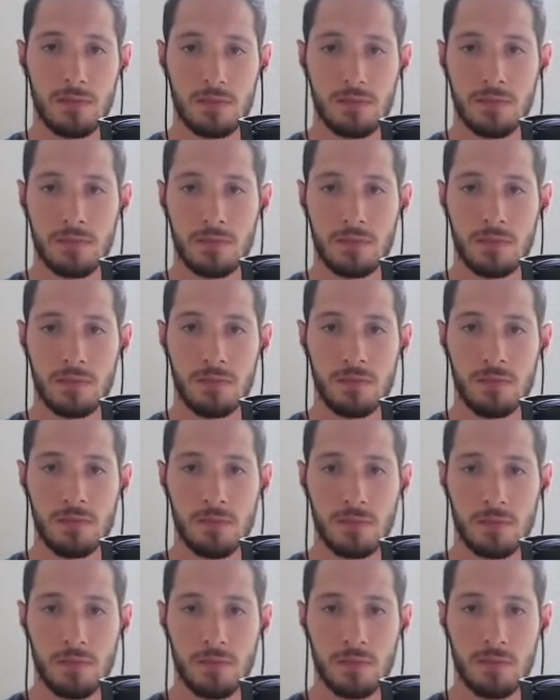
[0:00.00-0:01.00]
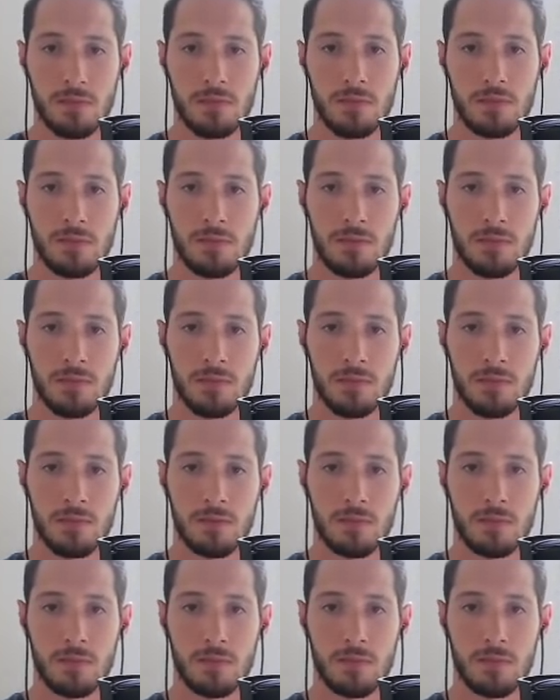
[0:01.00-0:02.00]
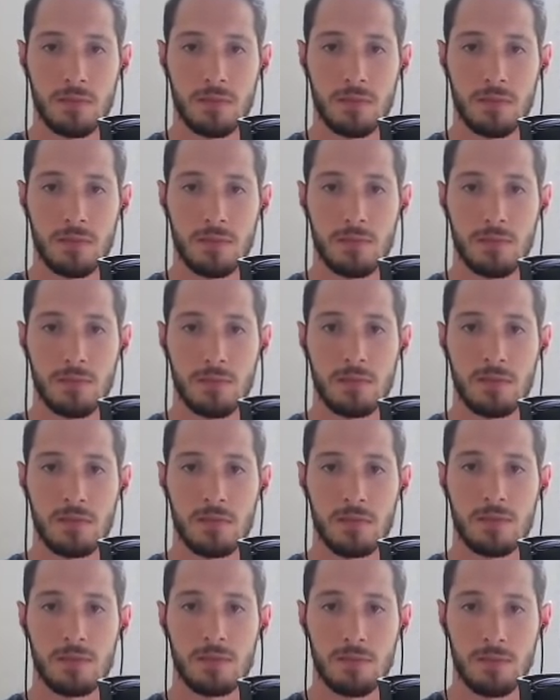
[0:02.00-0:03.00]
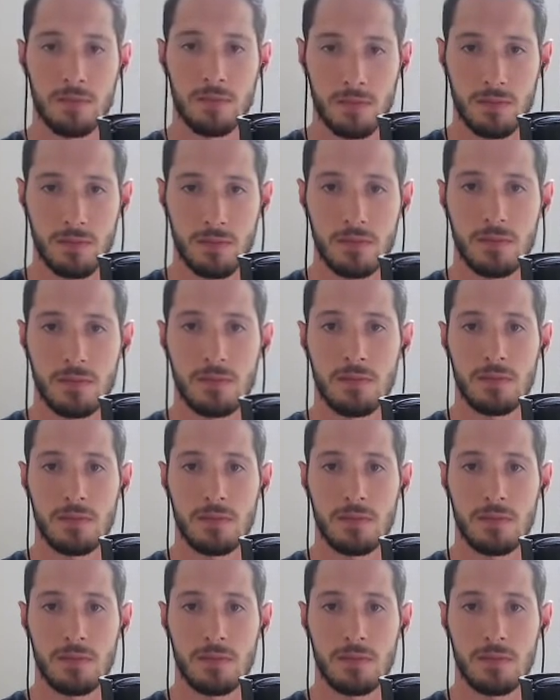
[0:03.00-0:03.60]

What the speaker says: The person shown says nothing.